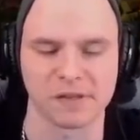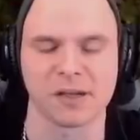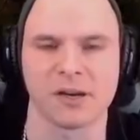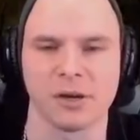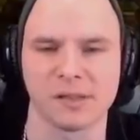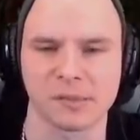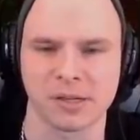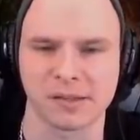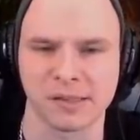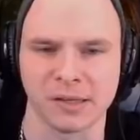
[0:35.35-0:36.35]
You're going to notice I'm going
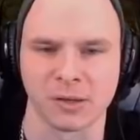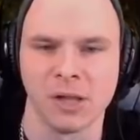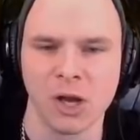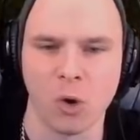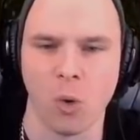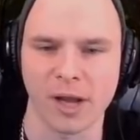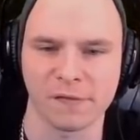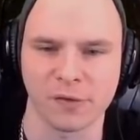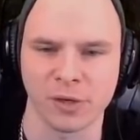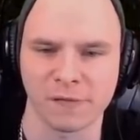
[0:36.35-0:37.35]
to seal quite a
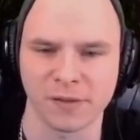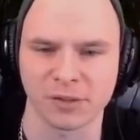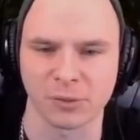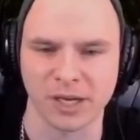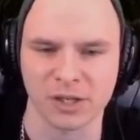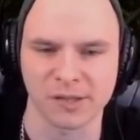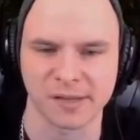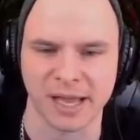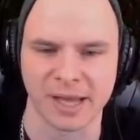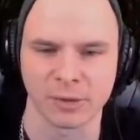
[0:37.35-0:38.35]
few different directions and
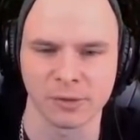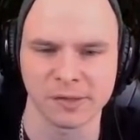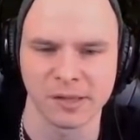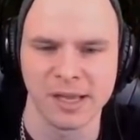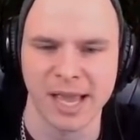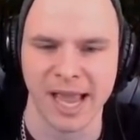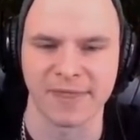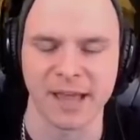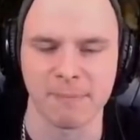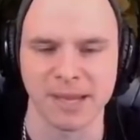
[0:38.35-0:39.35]
angles, and
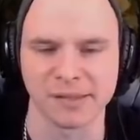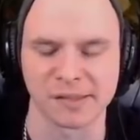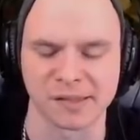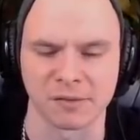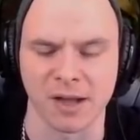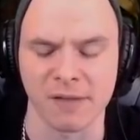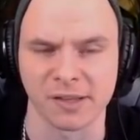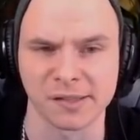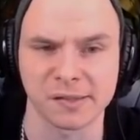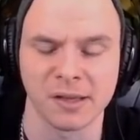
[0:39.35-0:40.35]
that means the
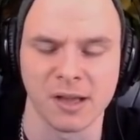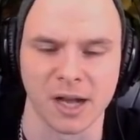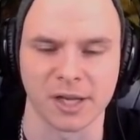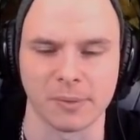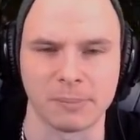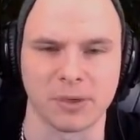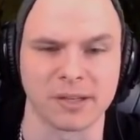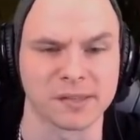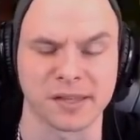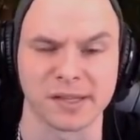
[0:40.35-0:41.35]
survivors are going to be put in a
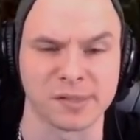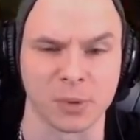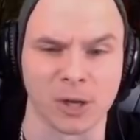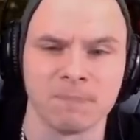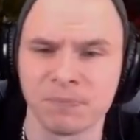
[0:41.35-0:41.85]
sticky spot.